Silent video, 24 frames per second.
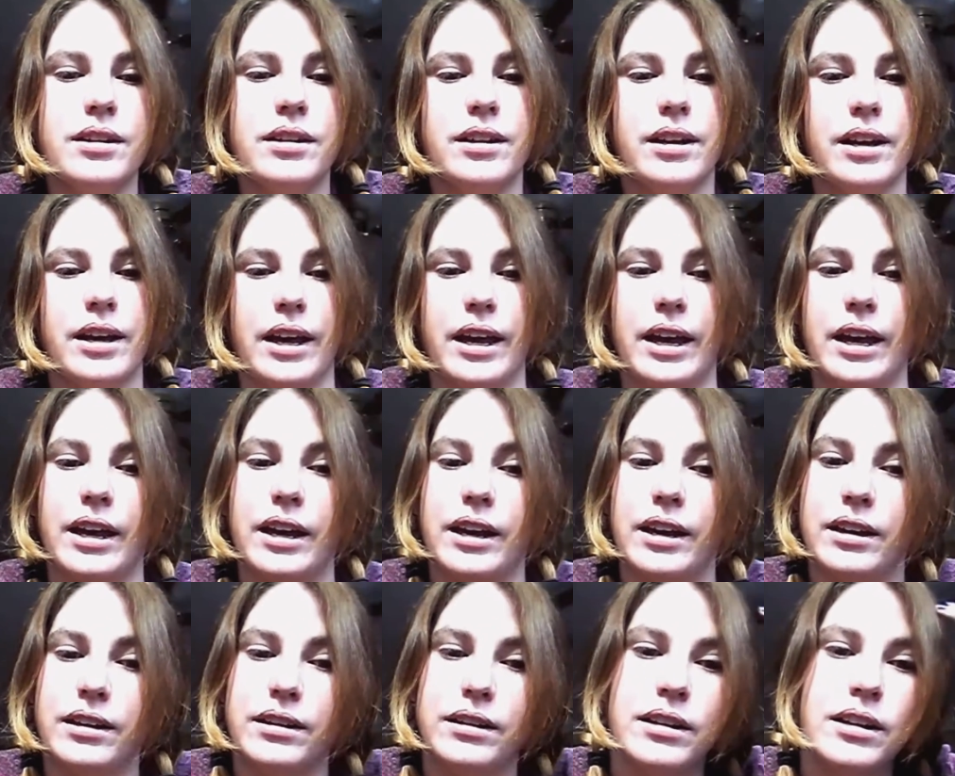
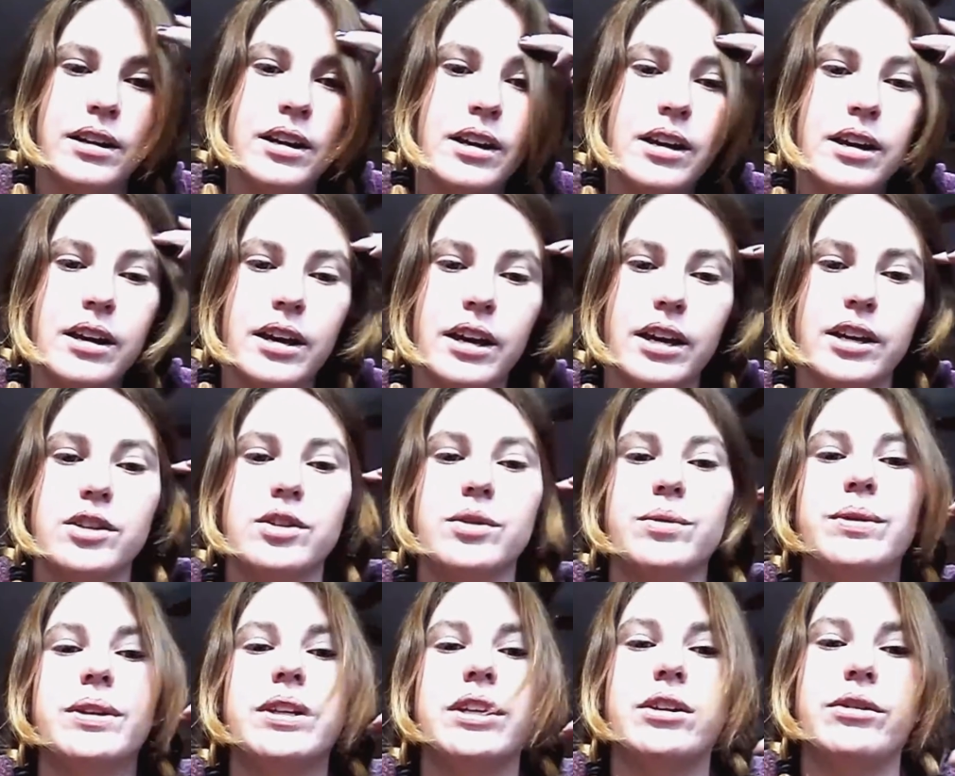And it's a
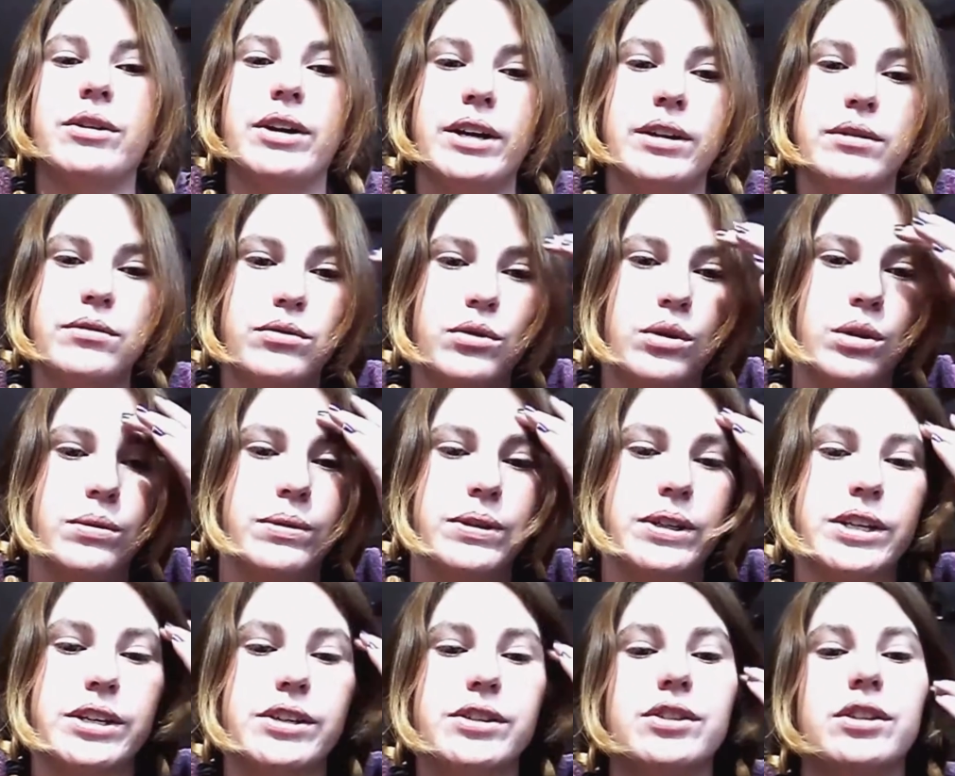really great
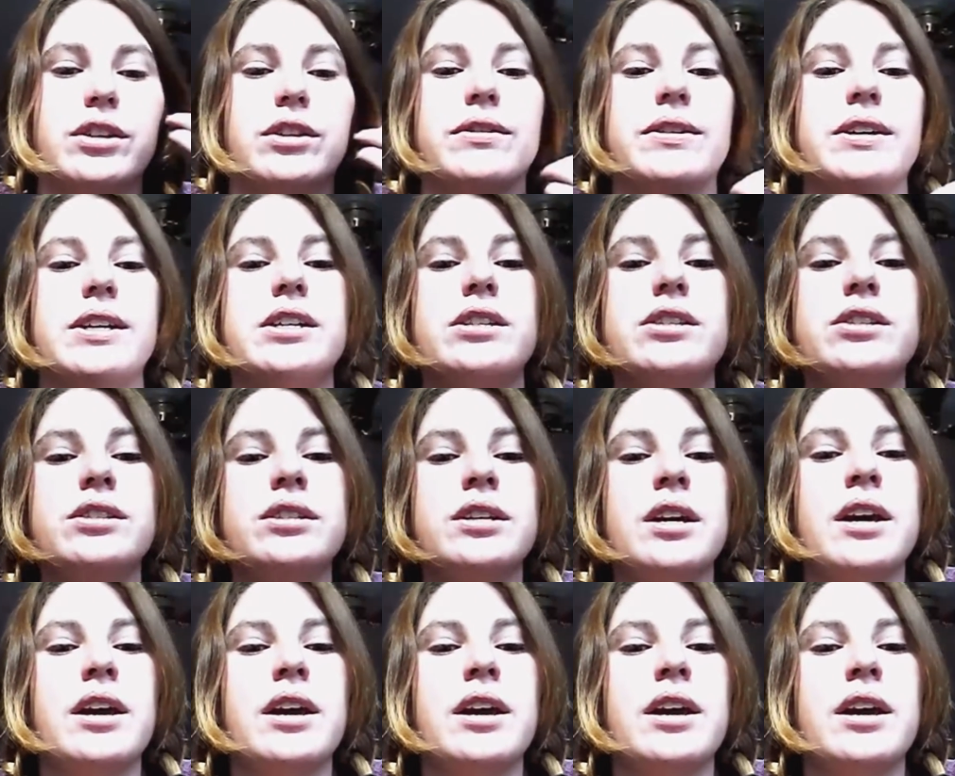forwarding service.